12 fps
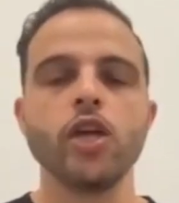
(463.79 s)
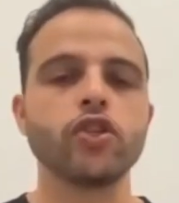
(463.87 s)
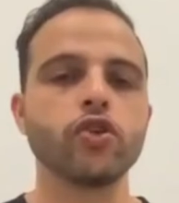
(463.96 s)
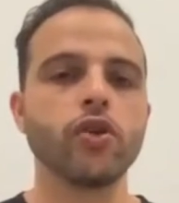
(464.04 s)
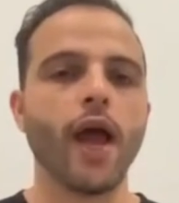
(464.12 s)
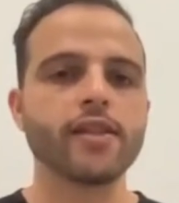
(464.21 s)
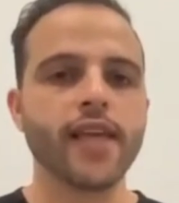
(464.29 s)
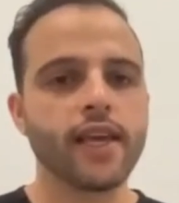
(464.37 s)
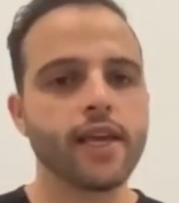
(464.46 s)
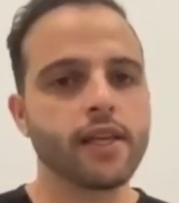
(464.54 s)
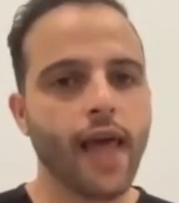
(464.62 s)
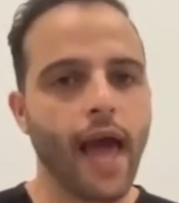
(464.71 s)
So you're not
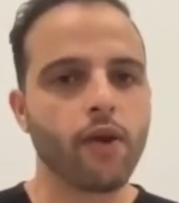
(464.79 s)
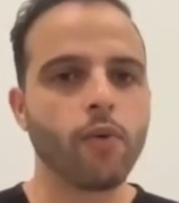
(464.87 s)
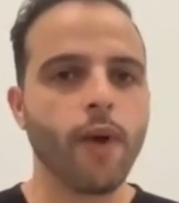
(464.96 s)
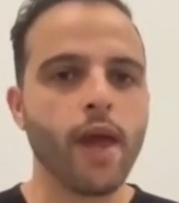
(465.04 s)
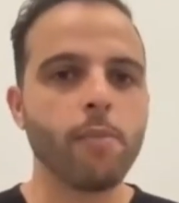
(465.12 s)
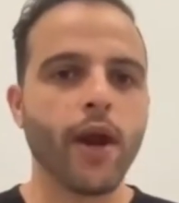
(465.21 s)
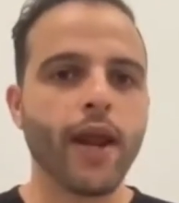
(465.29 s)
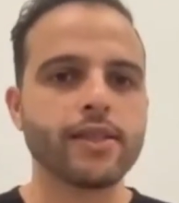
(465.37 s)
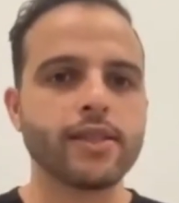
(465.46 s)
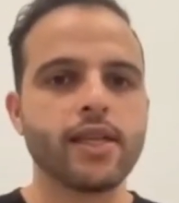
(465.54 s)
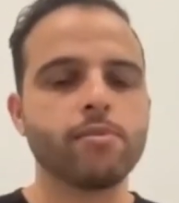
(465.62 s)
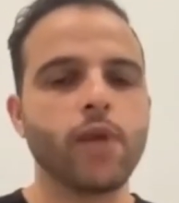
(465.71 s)
taking that away, but at
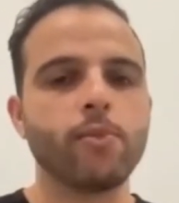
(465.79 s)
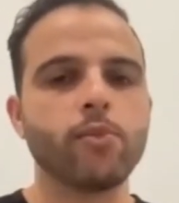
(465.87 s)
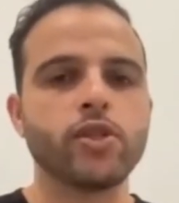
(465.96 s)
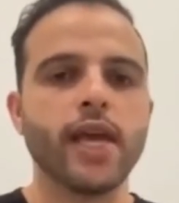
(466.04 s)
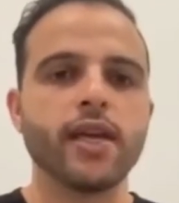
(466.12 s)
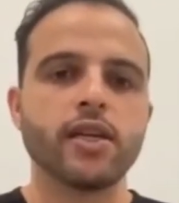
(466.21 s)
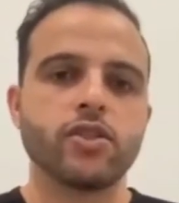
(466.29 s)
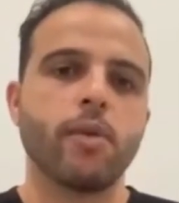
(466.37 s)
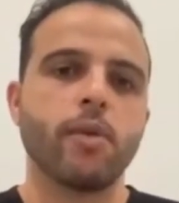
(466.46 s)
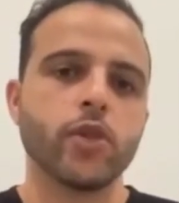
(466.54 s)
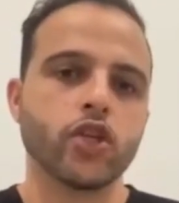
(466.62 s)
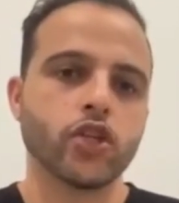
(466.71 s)
the same time, you're taking
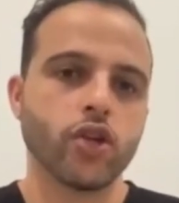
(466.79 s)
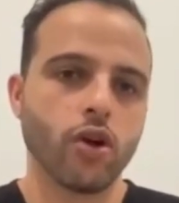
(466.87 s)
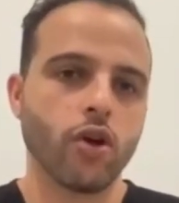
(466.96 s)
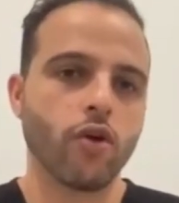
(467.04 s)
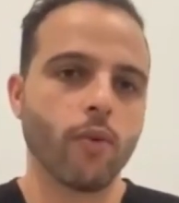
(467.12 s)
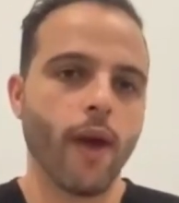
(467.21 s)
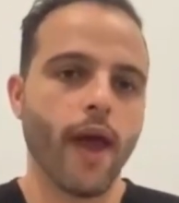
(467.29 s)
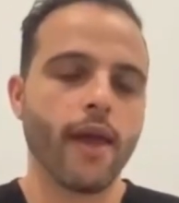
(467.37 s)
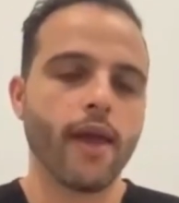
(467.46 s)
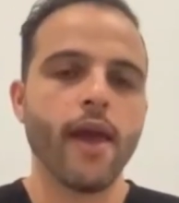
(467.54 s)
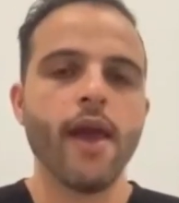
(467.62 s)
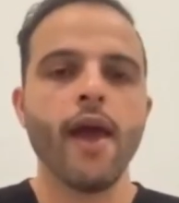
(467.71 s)
some of the sugar away.